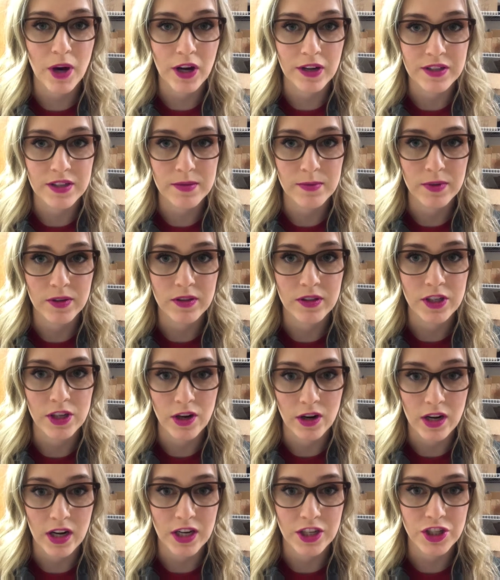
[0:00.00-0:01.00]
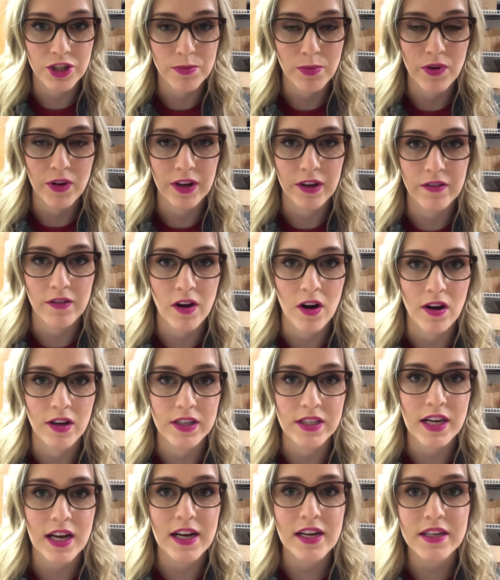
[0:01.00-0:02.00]
possible in your initial point of
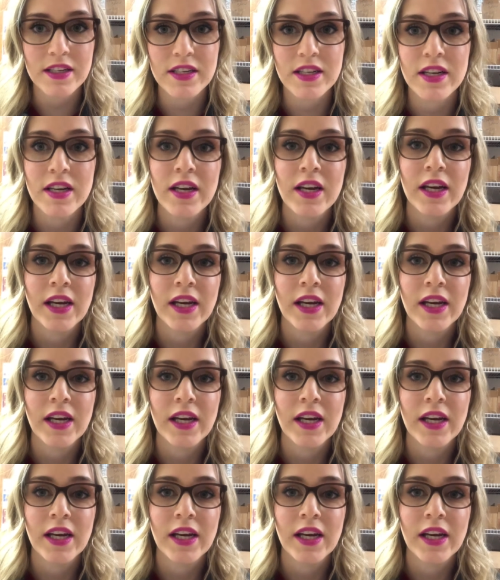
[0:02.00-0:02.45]
contact.